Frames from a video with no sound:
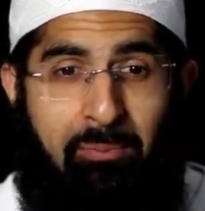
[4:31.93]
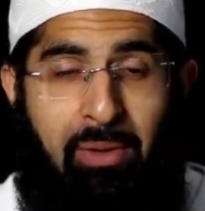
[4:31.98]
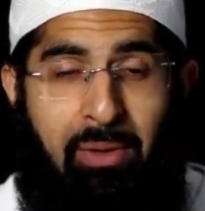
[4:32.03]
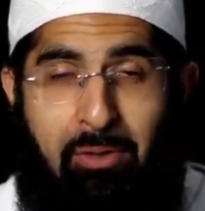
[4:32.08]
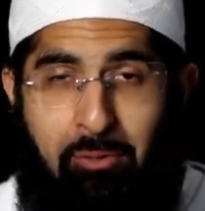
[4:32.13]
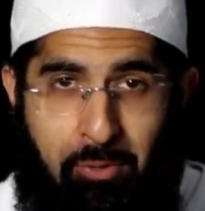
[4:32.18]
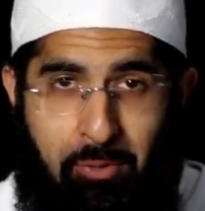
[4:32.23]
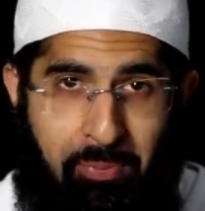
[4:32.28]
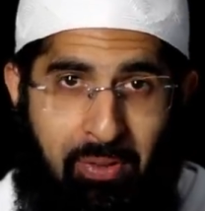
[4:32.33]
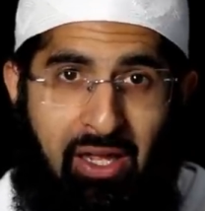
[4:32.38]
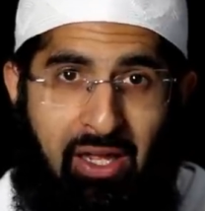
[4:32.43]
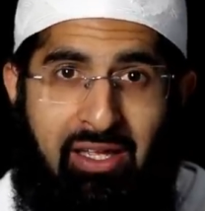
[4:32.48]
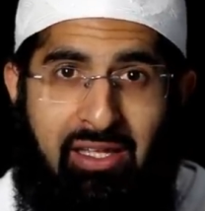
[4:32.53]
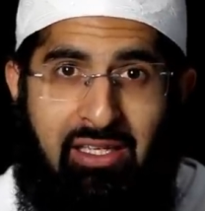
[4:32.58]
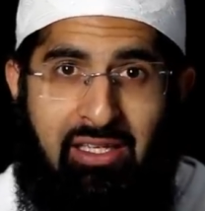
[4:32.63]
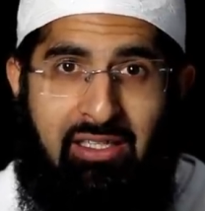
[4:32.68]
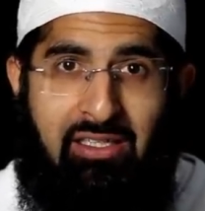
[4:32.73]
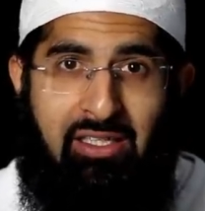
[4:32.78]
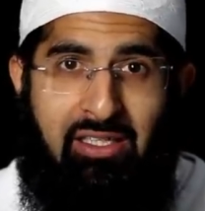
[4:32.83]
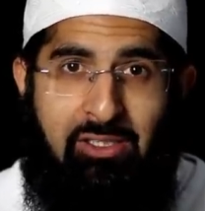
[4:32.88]
by
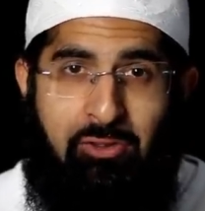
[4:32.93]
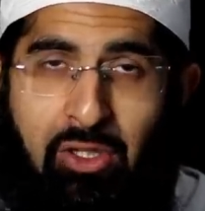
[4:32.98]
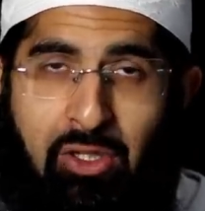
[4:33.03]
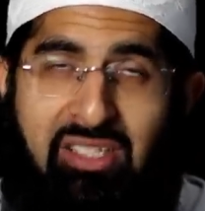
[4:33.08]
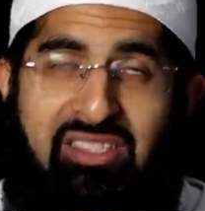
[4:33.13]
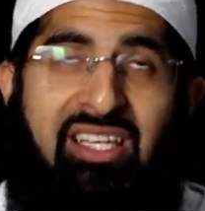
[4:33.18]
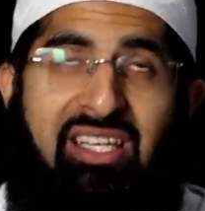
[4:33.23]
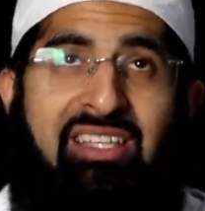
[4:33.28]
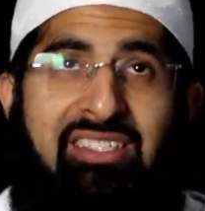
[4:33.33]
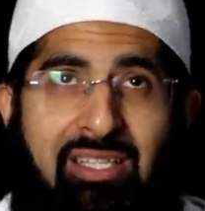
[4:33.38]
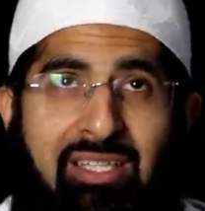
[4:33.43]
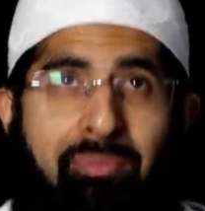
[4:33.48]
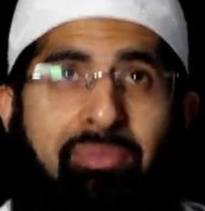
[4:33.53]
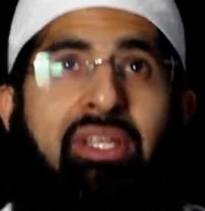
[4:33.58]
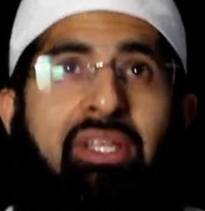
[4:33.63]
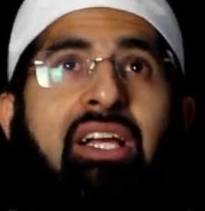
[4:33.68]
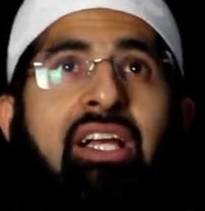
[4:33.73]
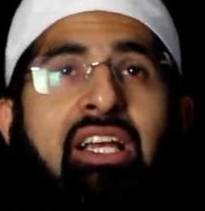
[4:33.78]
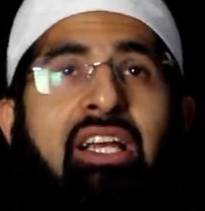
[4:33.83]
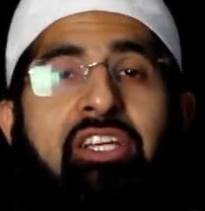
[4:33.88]
replying. So I'll say
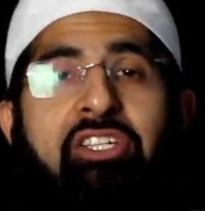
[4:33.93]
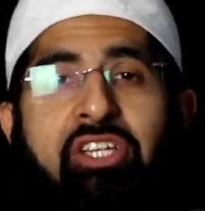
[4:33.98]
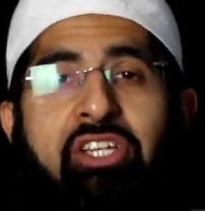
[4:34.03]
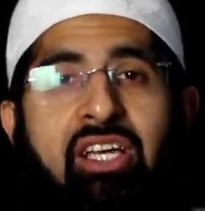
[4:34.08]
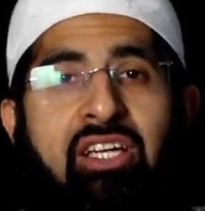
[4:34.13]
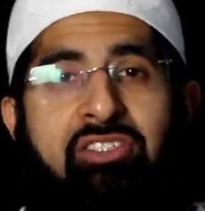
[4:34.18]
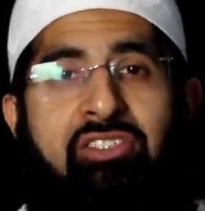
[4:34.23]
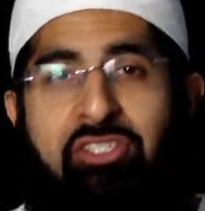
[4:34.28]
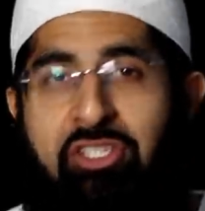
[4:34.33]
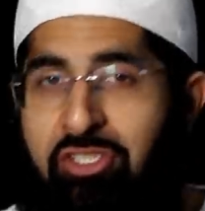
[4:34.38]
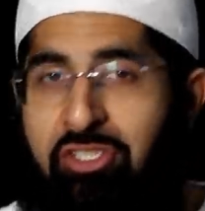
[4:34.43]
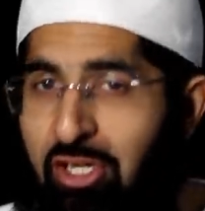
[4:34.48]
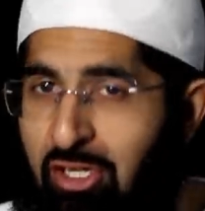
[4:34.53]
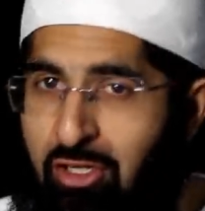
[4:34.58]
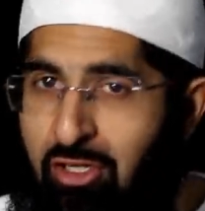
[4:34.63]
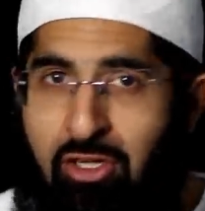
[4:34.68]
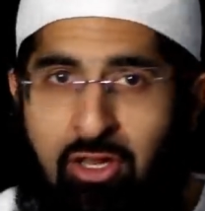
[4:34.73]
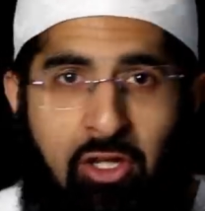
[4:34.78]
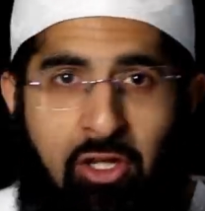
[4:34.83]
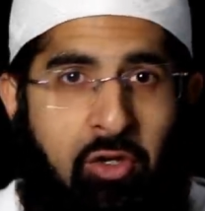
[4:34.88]
something cliche as
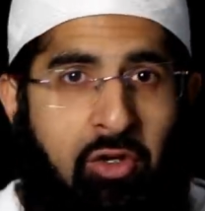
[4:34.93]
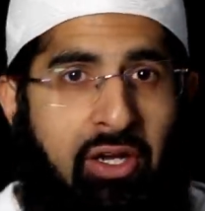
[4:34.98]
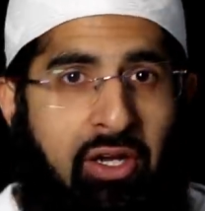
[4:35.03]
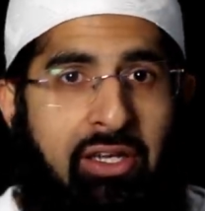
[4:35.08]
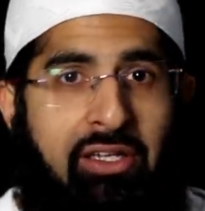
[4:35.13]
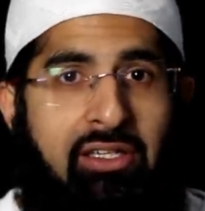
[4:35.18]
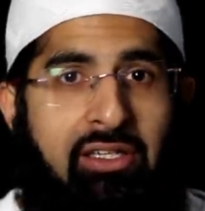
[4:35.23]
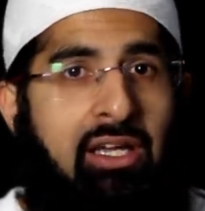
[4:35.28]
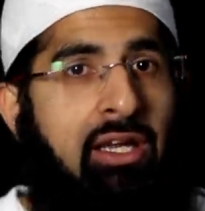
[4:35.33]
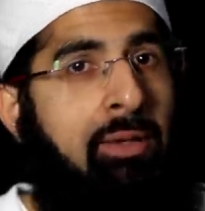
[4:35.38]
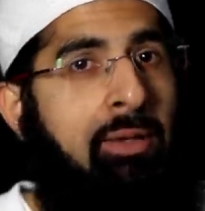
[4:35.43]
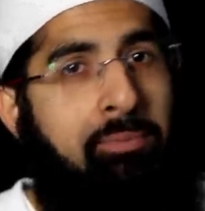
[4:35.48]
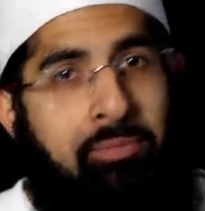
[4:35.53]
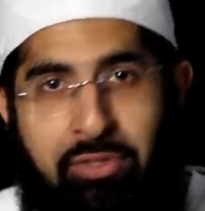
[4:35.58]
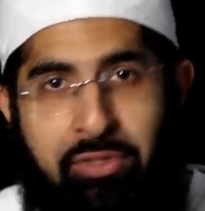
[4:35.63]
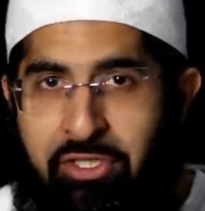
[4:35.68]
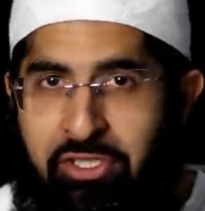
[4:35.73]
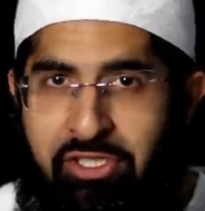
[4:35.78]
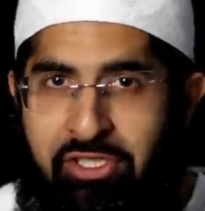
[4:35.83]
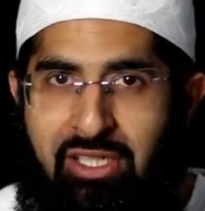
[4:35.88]
Jazakallah khair,
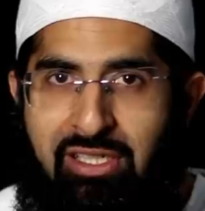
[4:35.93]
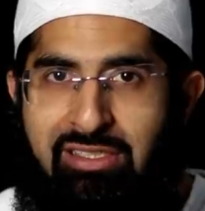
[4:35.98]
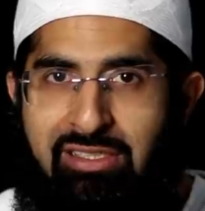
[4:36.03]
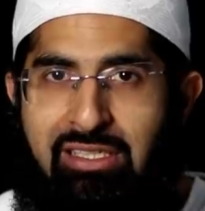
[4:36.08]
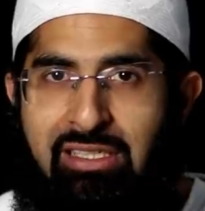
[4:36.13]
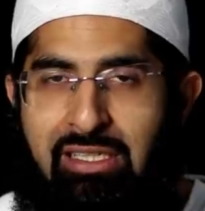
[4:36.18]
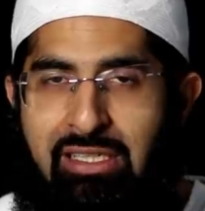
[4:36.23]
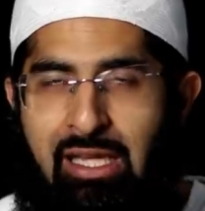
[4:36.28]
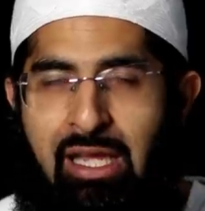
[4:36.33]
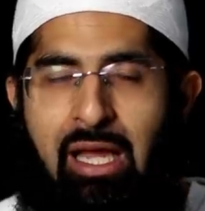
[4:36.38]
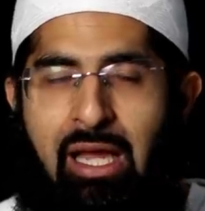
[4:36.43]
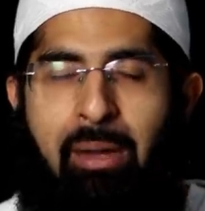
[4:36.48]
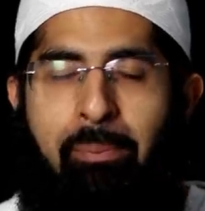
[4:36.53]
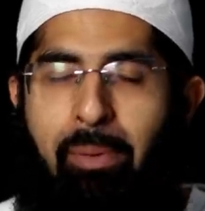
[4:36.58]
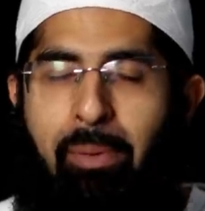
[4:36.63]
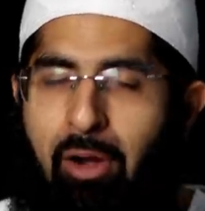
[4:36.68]
appreciate it.